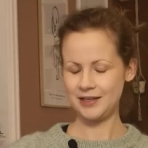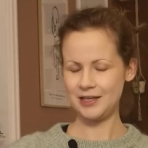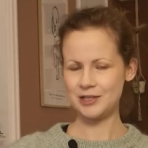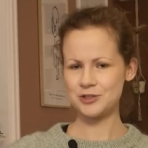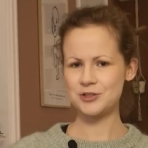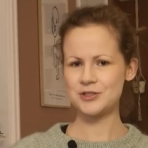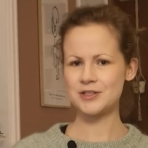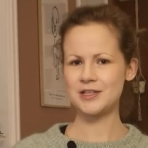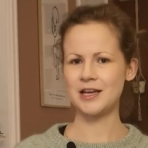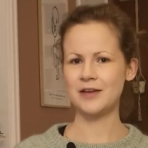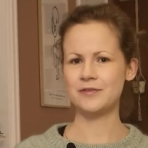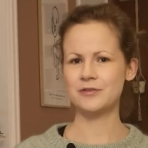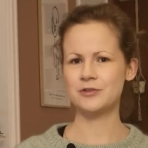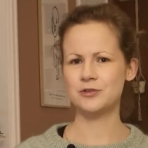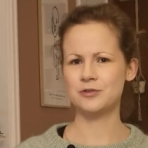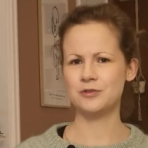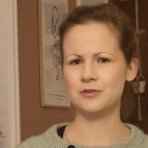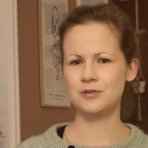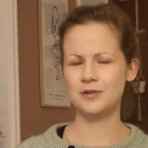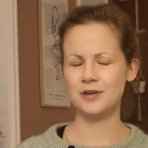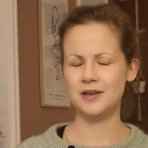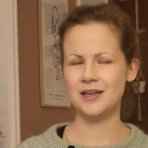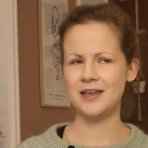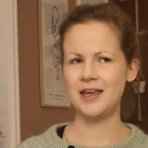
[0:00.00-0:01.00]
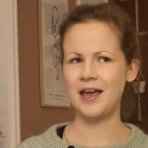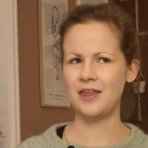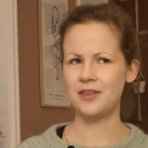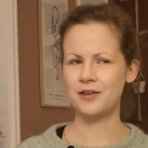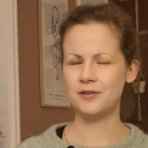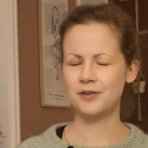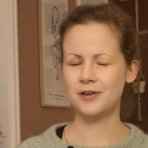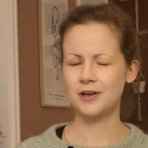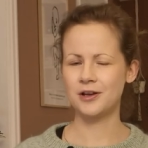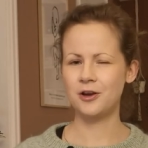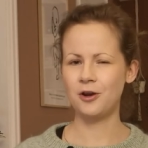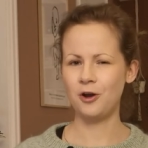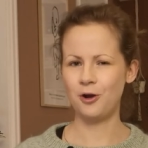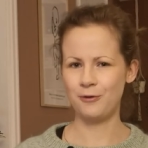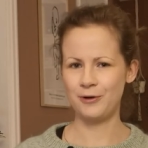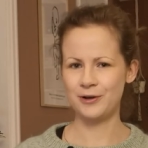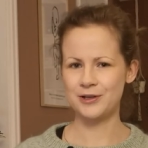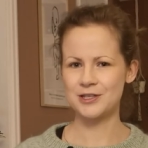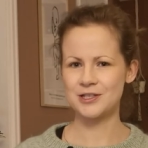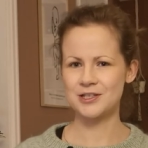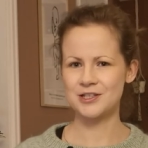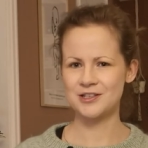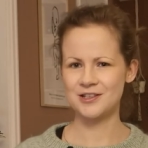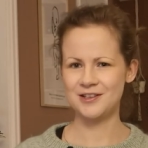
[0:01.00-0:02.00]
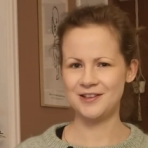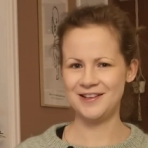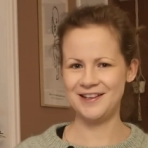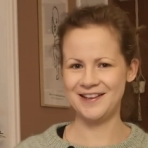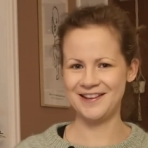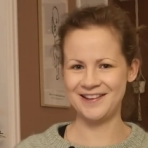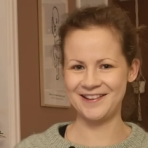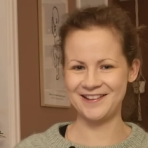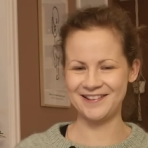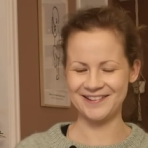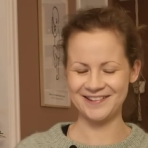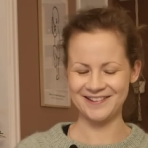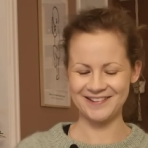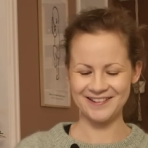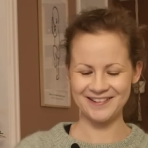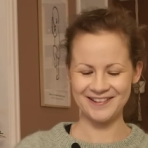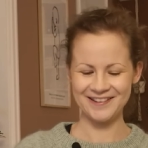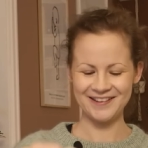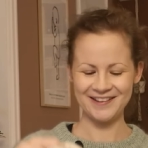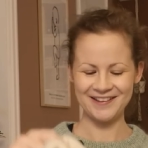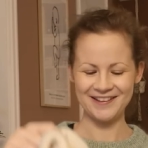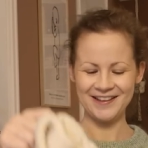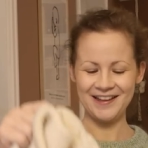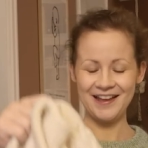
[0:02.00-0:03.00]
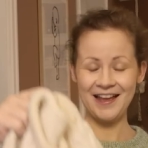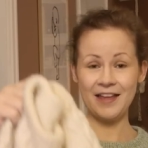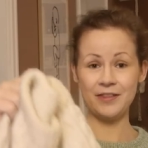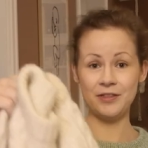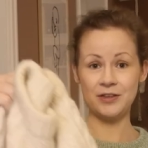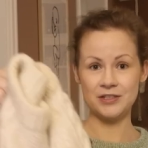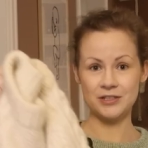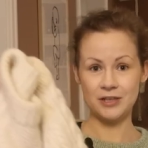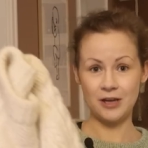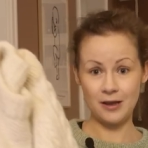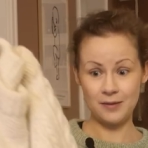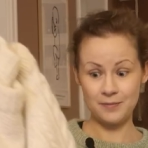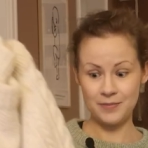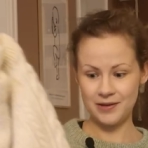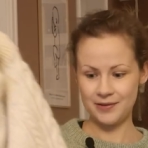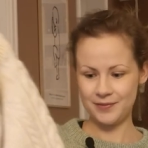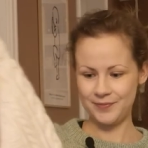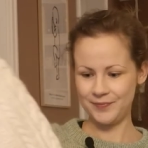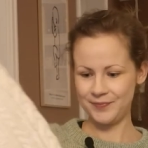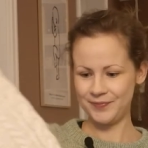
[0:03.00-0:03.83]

I just have to gather the courage and the time.